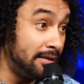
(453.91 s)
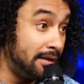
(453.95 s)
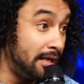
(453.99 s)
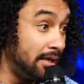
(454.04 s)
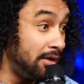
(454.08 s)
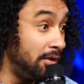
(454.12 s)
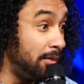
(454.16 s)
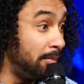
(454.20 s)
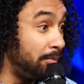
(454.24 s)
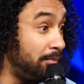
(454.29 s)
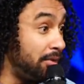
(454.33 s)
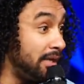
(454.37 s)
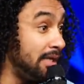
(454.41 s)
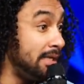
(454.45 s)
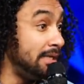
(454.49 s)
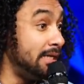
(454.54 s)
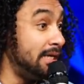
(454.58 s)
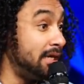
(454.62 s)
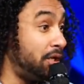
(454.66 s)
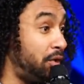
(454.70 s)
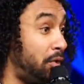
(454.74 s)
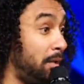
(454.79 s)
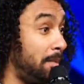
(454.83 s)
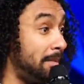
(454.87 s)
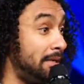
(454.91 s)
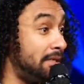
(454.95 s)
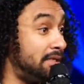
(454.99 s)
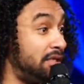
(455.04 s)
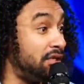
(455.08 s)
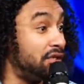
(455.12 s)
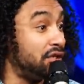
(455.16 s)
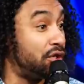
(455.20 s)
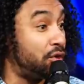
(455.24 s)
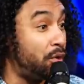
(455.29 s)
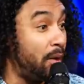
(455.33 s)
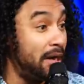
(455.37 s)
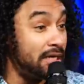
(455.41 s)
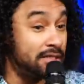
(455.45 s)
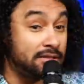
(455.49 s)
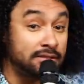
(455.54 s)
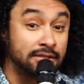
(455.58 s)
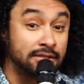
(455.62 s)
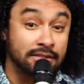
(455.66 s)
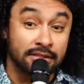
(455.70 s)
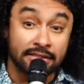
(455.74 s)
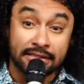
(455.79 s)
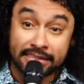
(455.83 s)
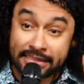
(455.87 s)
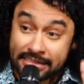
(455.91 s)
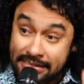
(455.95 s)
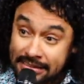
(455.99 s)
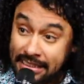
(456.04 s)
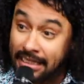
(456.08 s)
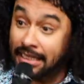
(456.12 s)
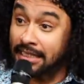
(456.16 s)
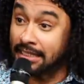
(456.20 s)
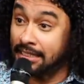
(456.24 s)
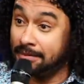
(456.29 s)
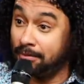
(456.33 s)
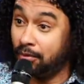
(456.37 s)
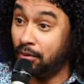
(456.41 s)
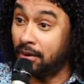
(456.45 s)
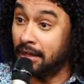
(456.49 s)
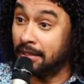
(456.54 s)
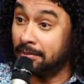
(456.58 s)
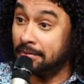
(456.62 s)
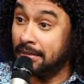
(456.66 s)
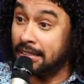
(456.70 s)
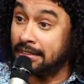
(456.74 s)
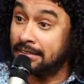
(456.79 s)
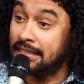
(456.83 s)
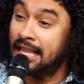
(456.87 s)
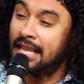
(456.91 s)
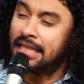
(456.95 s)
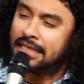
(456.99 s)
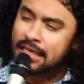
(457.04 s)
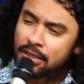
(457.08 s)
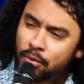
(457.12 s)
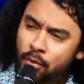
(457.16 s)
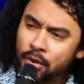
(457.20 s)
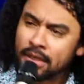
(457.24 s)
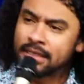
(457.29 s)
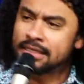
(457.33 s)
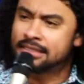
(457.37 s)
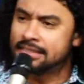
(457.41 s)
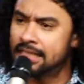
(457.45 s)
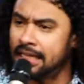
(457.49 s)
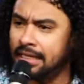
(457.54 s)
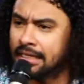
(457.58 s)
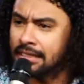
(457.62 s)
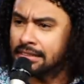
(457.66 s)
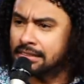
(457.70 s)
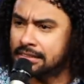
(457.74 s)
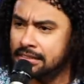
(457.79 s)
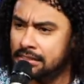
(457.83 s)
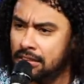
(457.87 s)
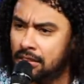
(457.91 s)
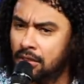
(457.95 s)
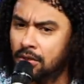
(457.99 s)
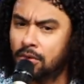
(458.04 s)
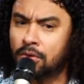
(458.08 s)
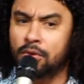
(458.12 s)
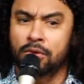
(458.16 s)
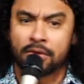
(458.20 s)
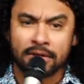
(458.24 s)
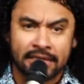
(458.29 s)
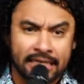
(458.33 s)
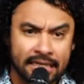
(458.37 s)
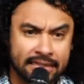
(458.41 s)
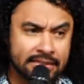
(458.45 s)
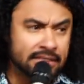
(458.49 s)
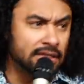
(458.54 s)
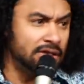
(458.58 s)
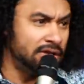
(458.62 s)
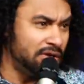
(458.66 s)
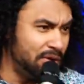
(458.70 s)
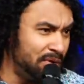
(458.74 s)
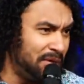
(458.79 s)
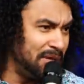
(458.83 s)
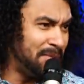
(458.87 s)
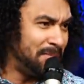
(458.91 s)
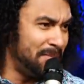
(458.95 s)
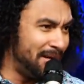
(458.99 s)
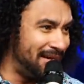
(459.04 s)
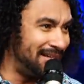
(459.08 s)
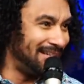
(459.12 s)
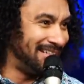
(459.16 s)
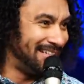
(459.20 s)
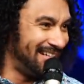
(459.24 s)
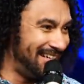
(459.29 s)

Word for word: They don't bring the equipment to the equation till the second appointment. They want to take it slow, get to know you better.